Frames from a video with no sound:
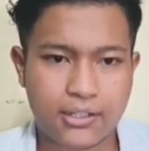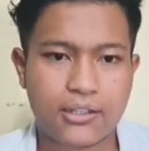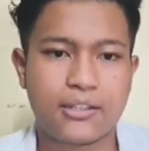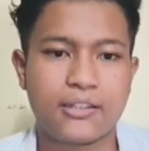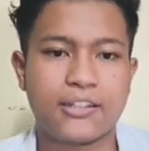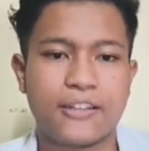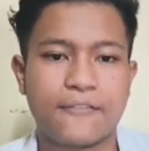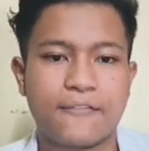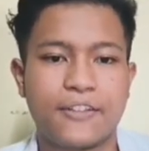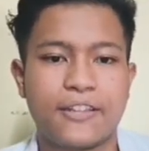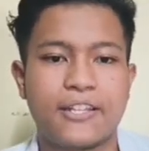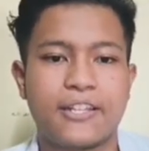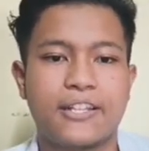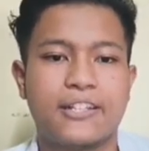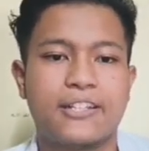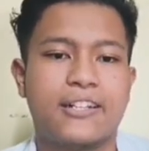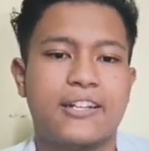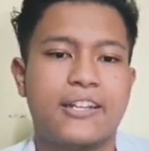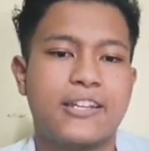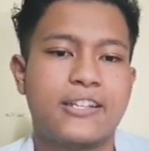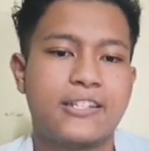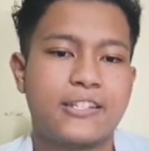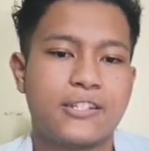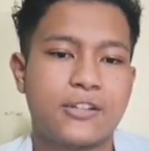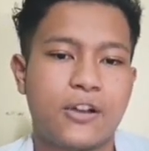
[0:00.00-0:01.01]
giving a
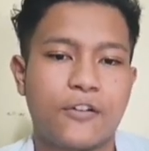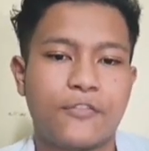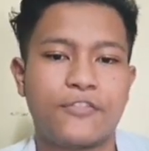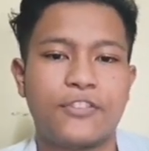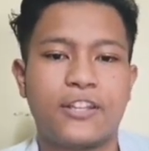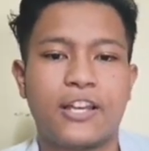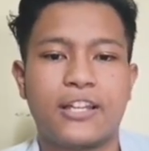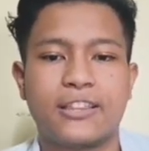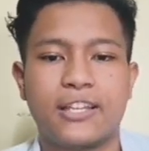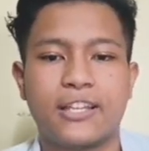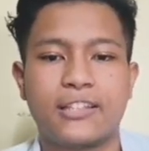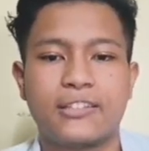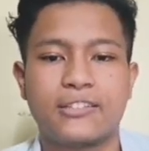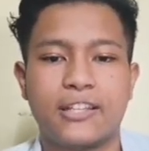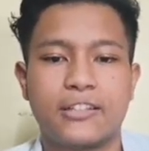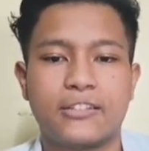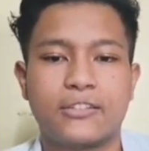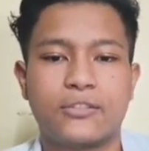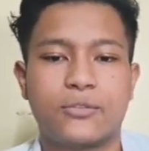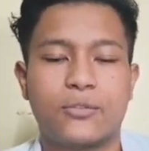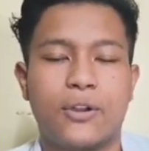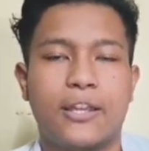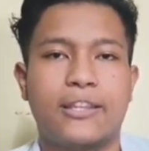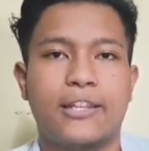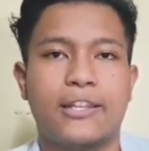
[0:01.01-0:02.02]
range of data sets
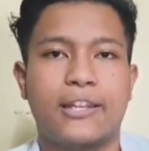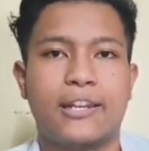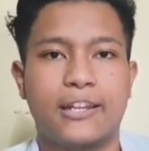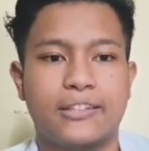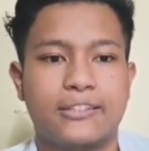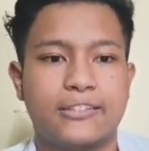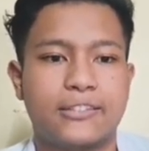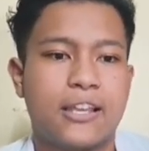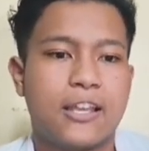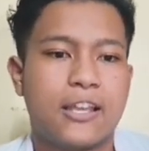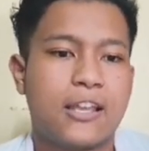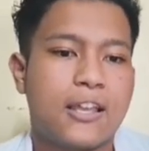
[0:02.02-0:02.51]
to analyze.